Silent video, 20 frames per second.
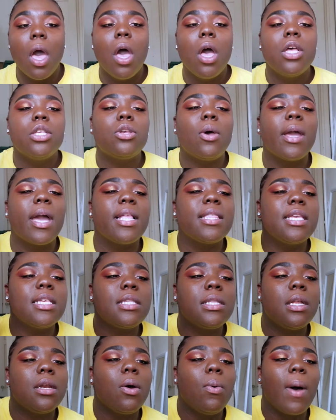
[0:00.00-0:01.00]
So I got
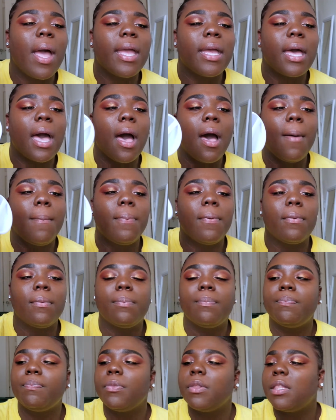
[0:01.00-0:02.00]
this little white cup
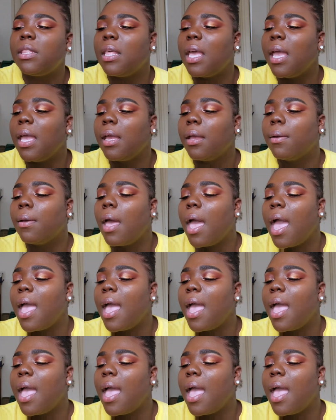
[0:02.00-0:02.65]
thing,